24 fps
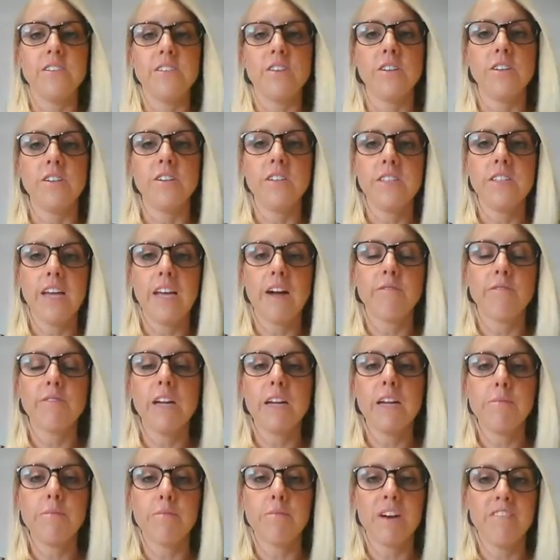So just that
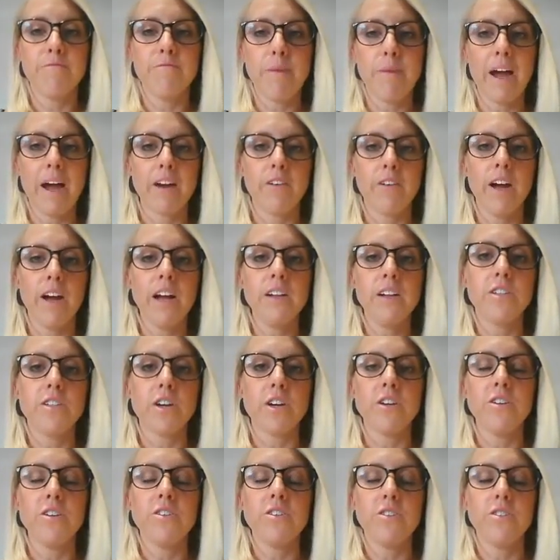really brief background,
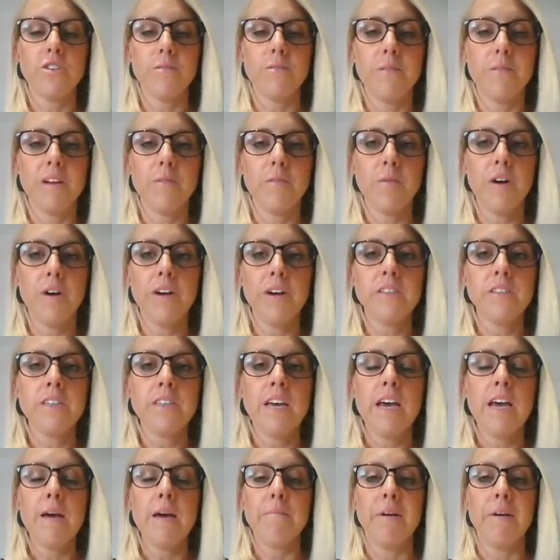don't use too many words,
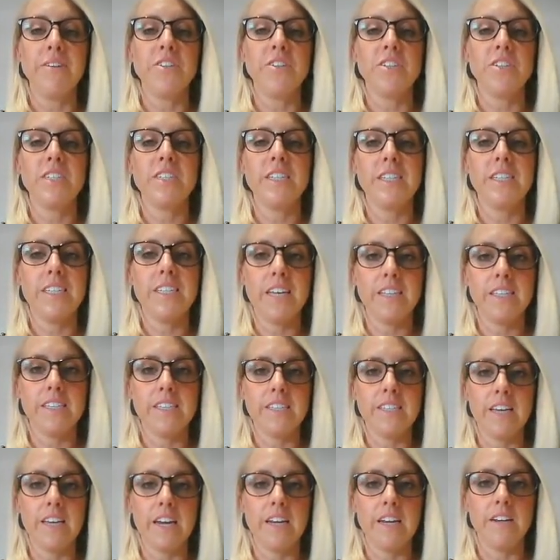but just to set the
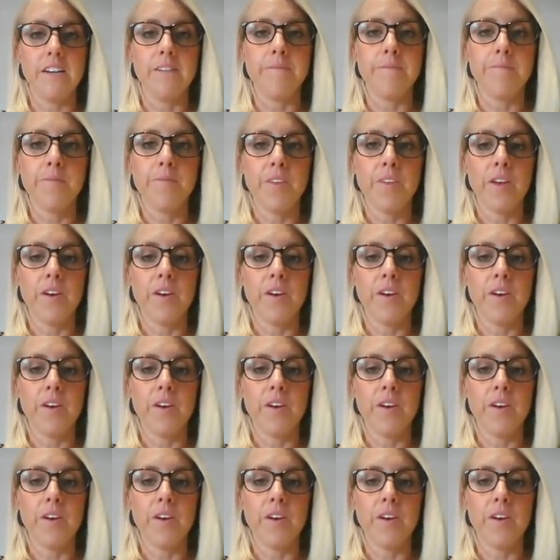scene.